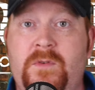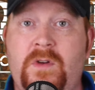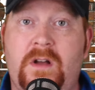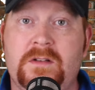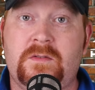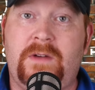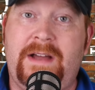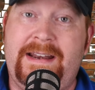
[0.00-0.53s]
You
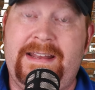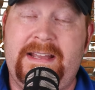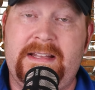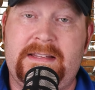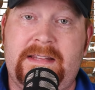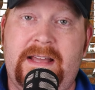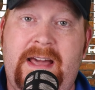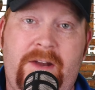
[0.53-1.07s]
also got to
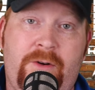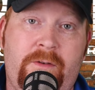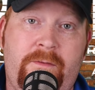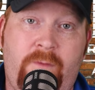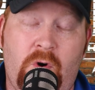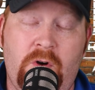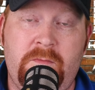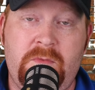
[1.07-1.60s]
hit the Henry
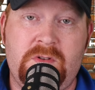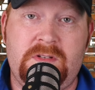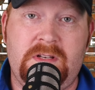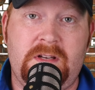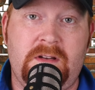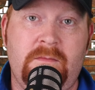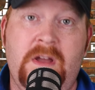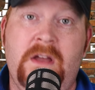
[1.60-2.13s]
Ford
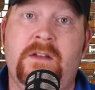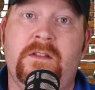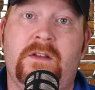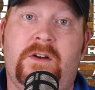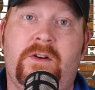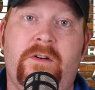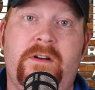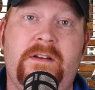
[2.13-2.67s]
Museum, the
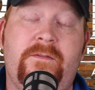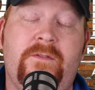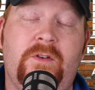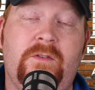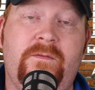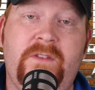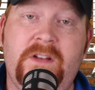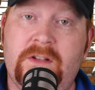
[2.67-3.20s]

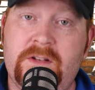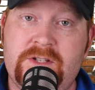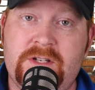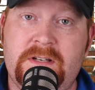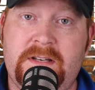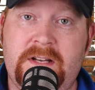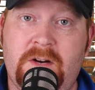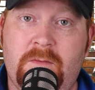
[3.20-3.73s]
Greenfield Village
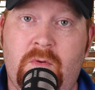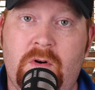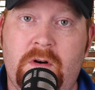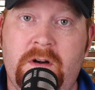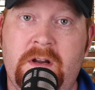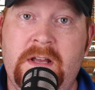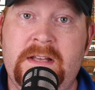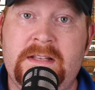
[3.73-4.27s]
in
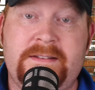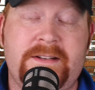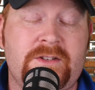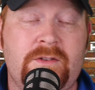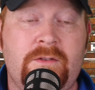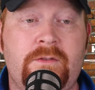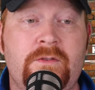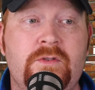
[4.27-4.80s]
Dearborn.
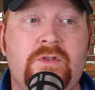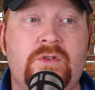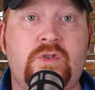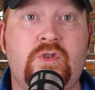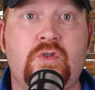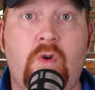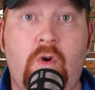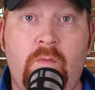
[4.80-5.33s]
Seriously, there's
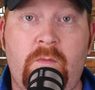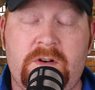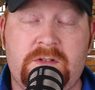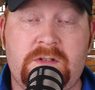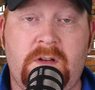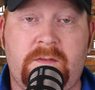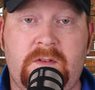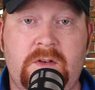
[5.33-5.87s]
so much
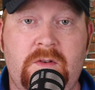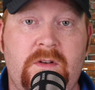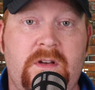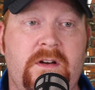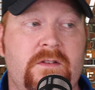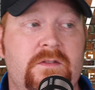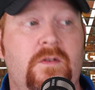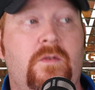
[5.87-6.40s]
stuff to do
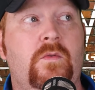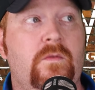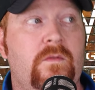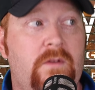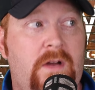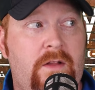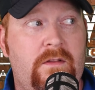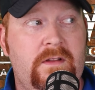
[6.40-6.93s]
here. So
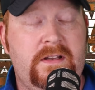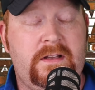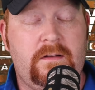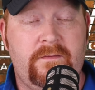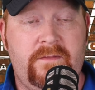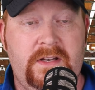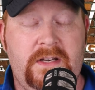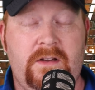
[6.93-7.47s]
I'll link a
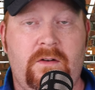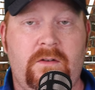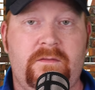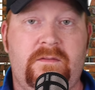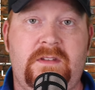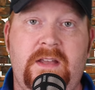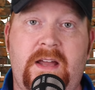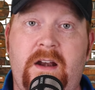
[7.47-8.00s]
video
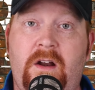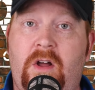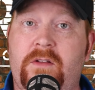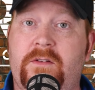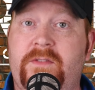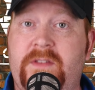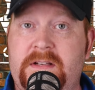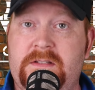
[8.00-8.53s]
of 10
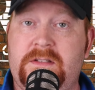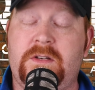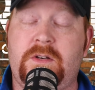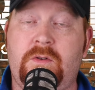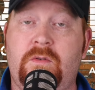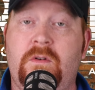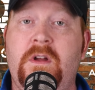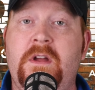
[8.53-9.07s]
other things to
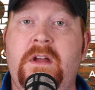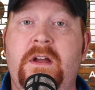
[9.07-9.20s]
do,